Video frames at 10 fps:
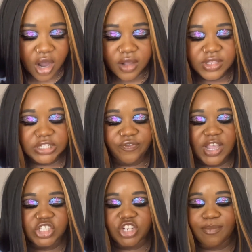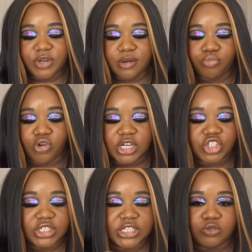This face shaping brush
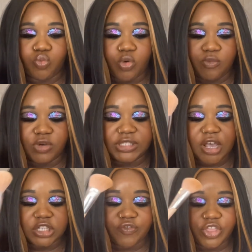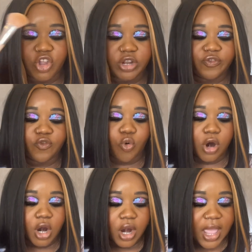retails for
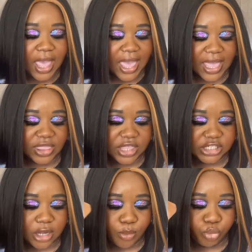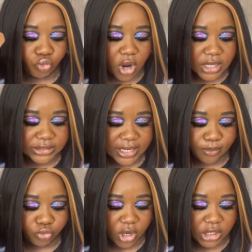$34, and this bronzing
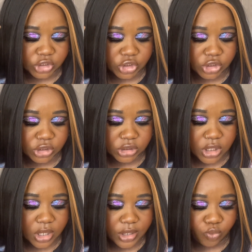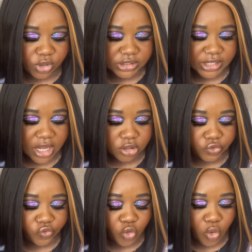brush retails
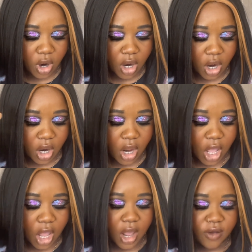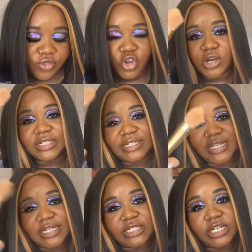for
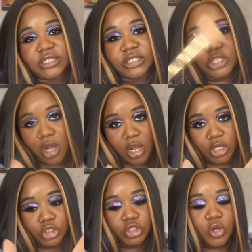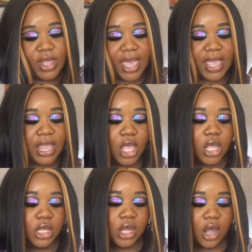$36. Okay,
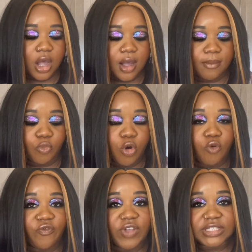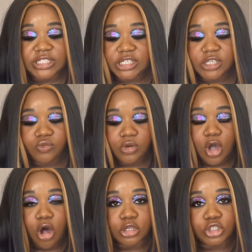Fenty
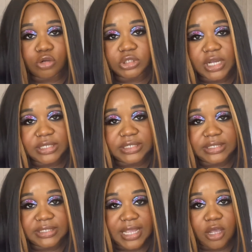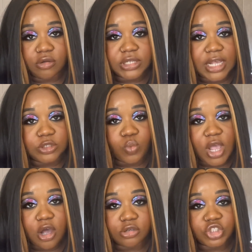also does sales as
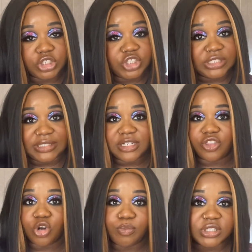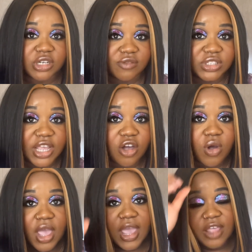well. She just did a 30% off sale,
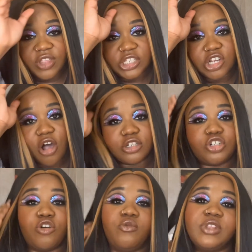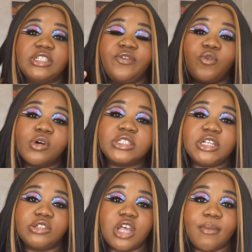and then also the Sephora
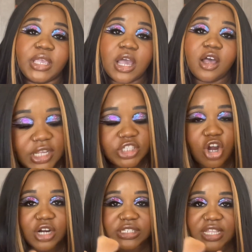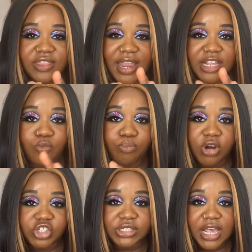sale is coming up. These are synthetic
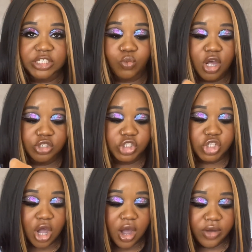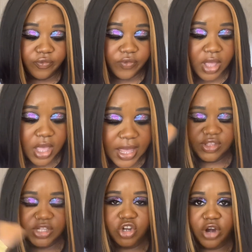brushes as well, soft.
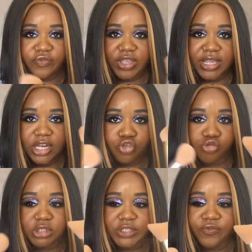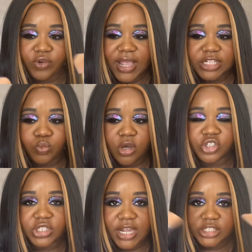These are vegan, cruelty free as well,
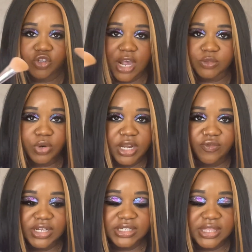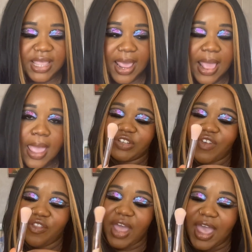just in case you guys were interested in that. Just
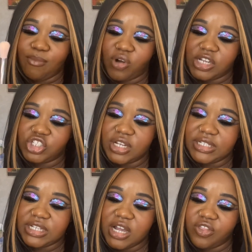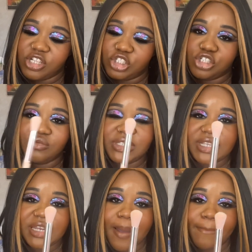found the eye brush. It's the
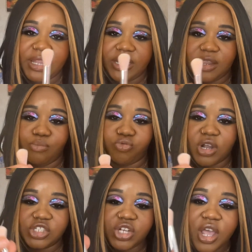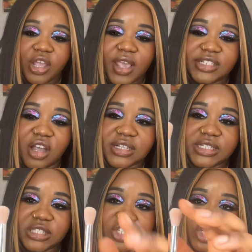210 blending brush. As y'all can
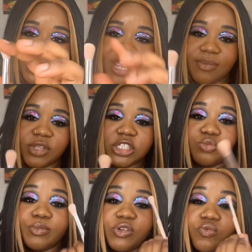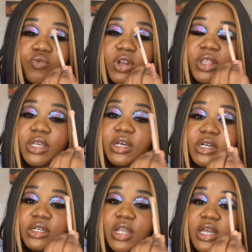see the shape, this will be really
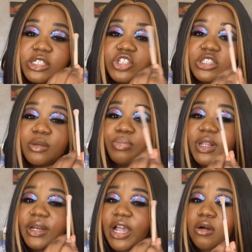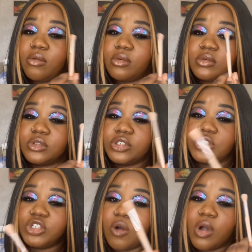good just to blend out,
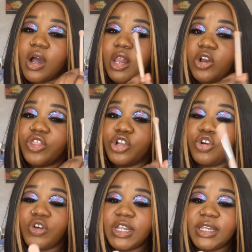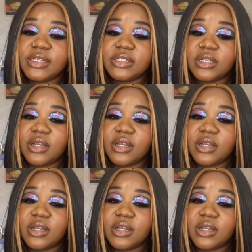you know, color in the crease.